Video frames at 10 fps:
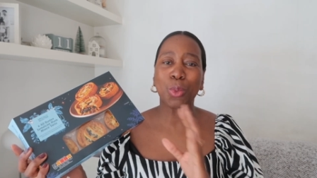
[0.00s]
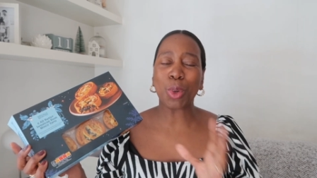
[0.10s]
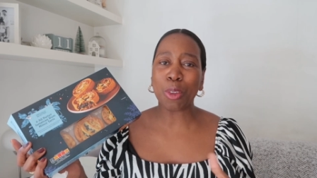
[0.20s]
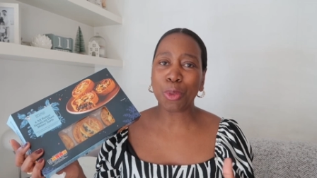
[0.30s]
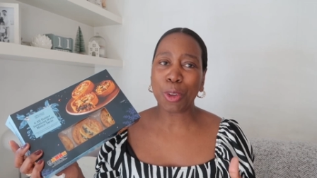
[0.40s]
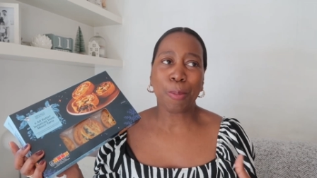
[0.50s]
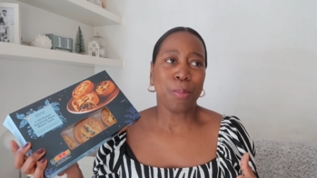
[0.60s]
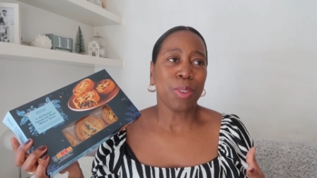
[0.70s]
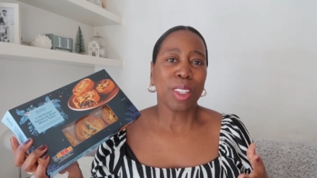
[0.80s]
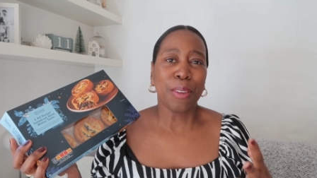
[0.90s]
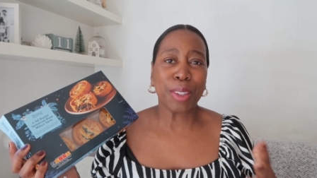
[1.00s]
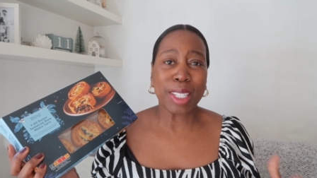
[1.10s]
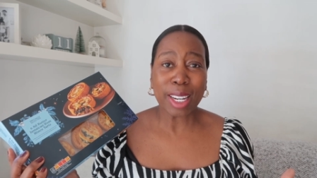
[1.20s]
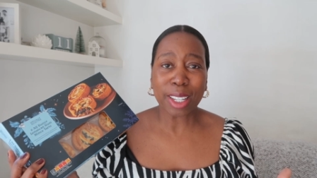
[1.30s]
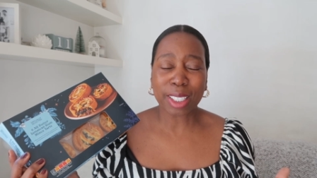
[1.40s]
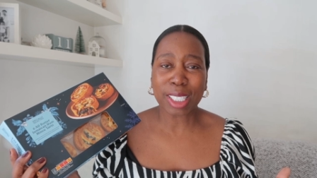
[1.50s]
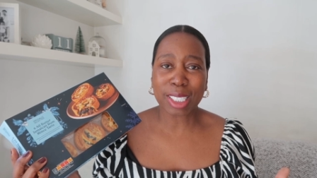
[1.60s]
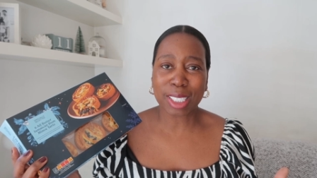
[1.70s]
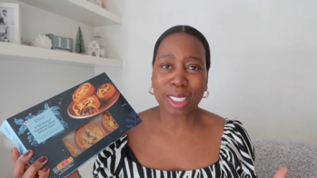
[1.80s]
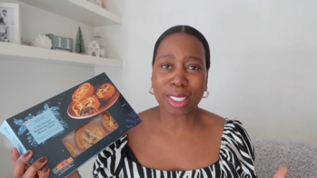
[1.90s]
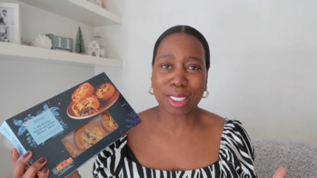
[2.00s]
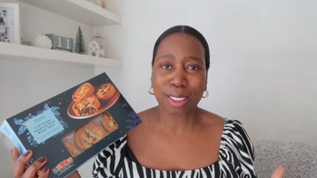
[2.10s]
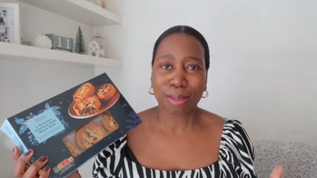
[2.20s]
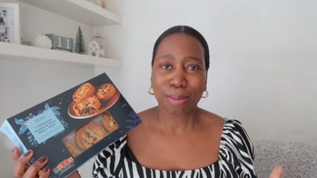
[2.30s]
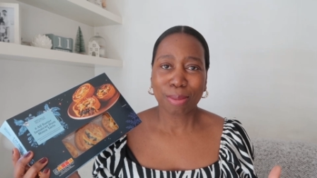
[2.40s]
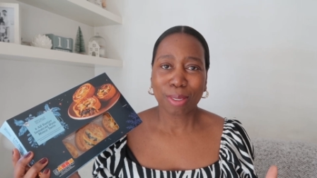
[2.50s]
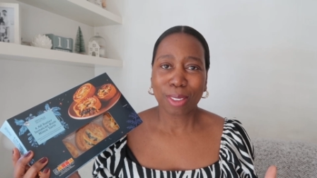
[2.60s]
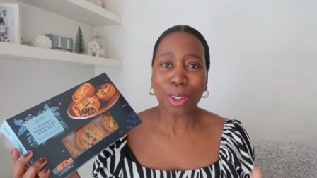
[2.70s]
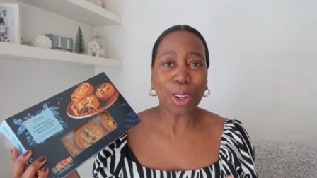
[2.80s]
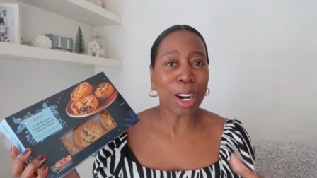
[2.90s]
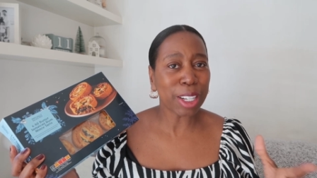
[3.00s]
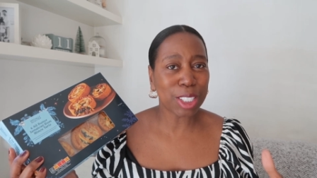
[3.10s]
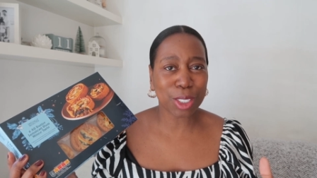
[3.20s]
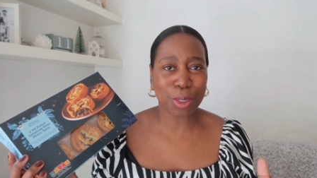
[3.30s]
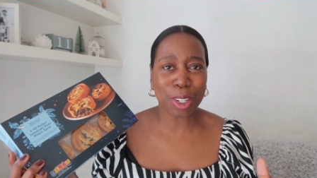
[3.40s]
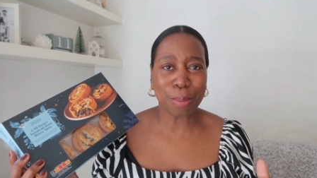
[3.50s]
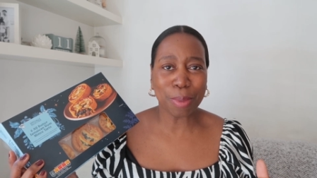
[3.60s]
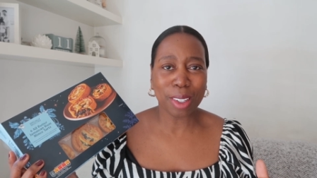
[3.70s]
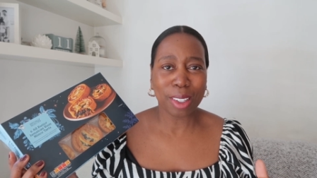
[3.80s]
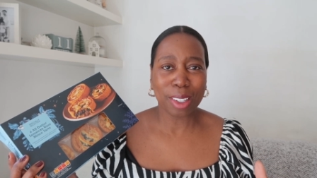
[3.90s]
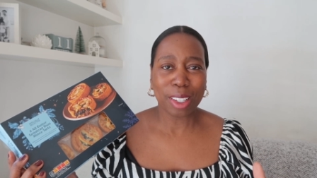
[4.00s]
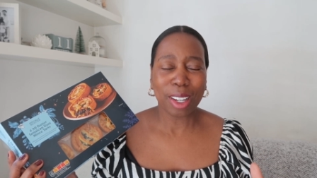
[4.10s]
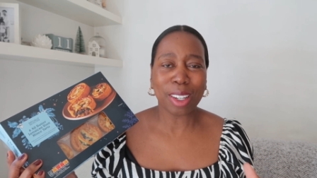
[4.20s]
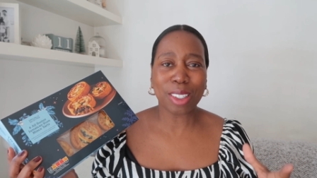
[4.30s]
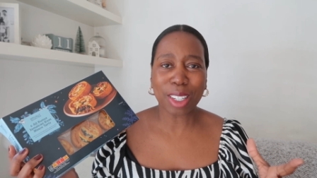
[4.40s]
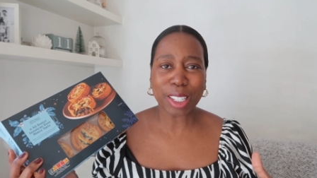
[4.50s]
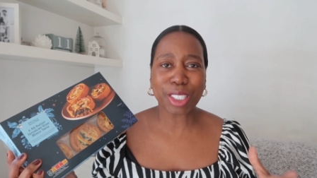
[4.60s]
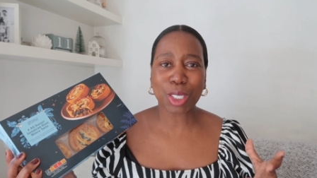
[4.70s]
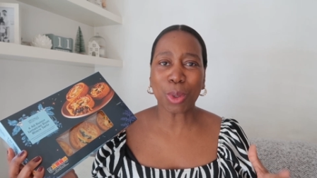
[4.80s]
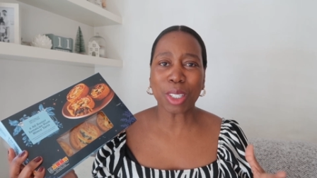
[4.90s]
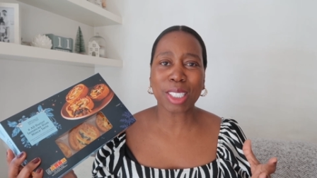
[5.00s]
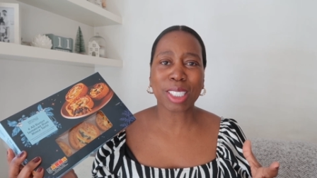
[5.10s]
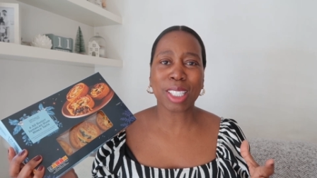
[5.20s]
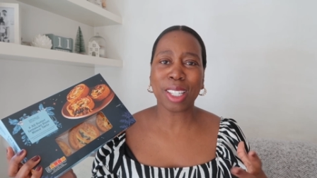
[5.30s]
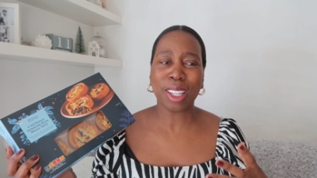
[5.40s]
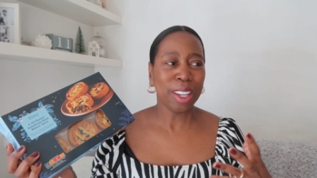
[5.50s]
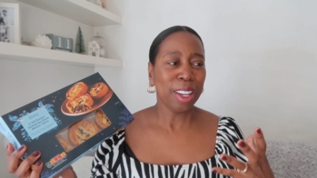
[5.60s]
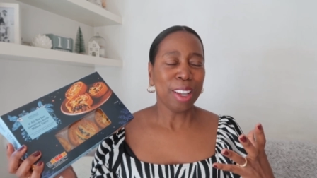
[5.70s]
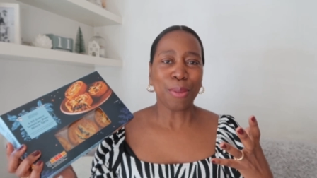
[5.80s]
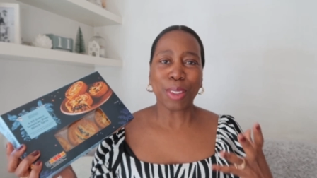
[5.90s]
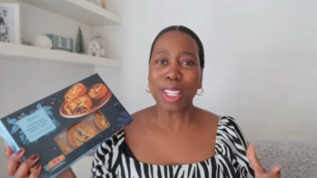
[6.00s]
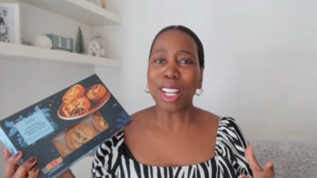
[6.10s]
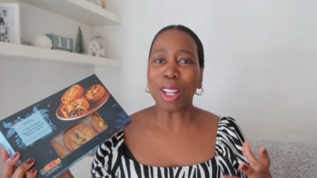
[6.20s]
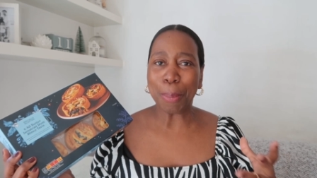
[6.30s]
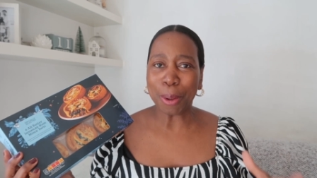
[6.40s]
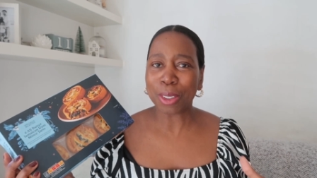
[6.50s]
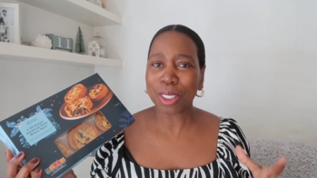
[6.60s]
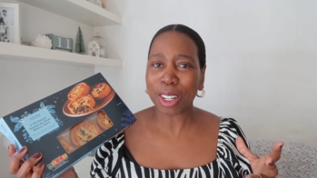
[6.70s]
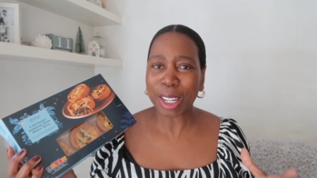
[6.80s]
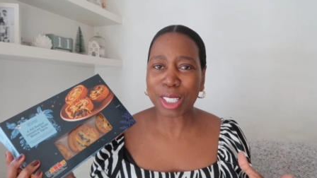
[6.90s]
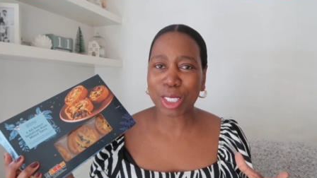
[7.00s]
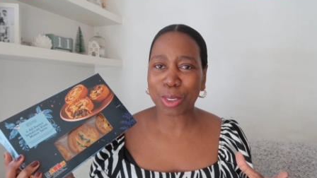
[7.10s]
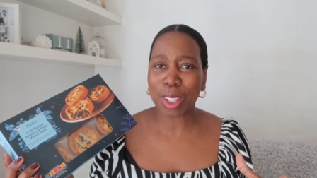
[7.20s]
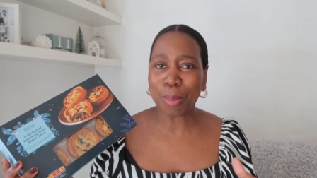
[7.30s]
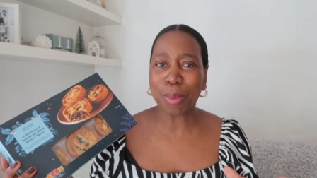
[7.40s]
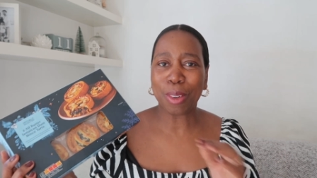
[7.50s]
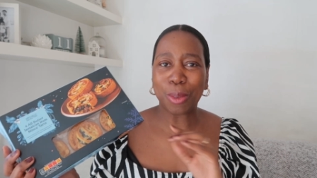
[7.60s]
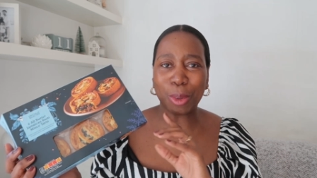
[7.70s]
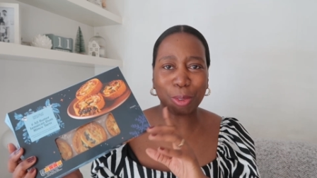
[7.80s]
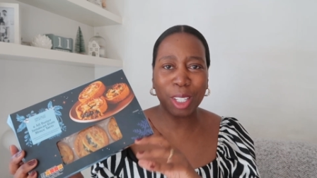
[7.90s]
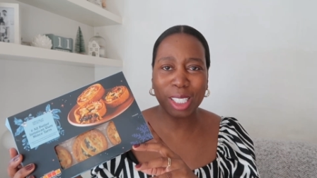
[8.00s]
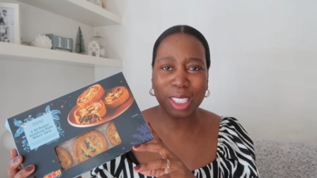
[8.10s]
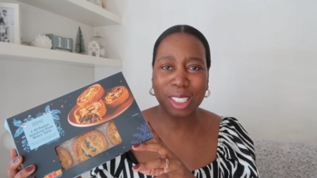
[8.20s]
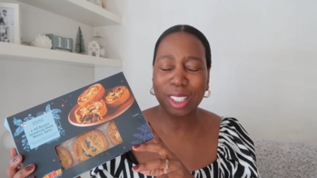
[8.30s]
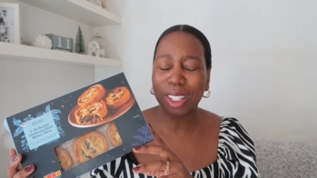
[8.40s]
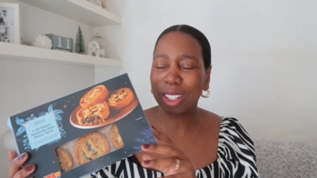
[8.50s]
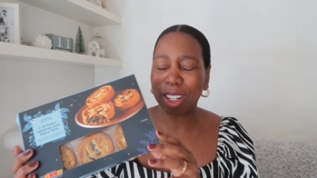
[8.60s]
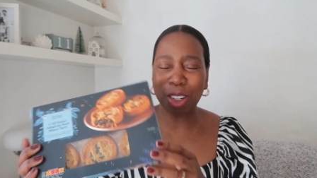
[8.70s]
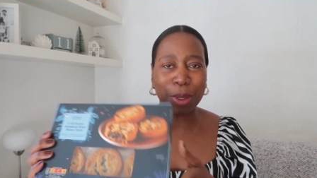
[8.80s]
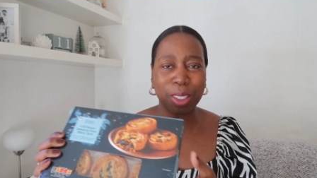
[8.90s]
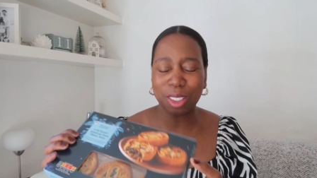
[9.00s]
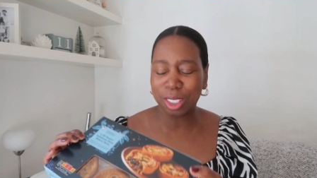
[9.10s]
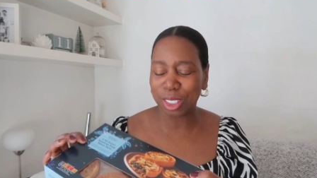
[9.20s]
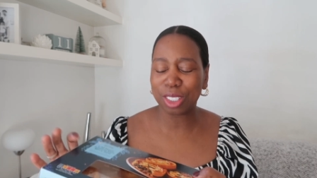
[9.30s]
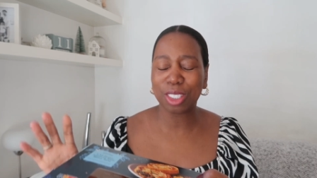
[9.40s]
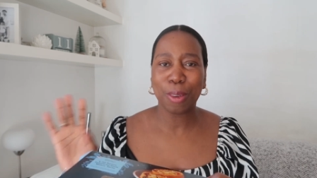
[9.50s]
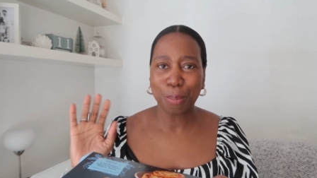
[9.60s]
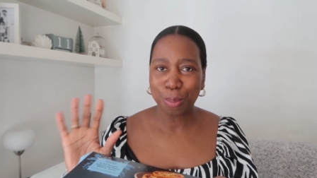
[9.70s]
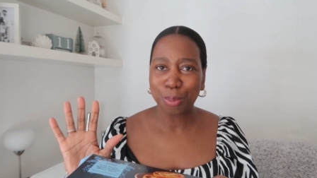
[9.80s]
with vanilla custard or ice cream. A nice quality vanilla pod ice cream with this. Oh my goodness.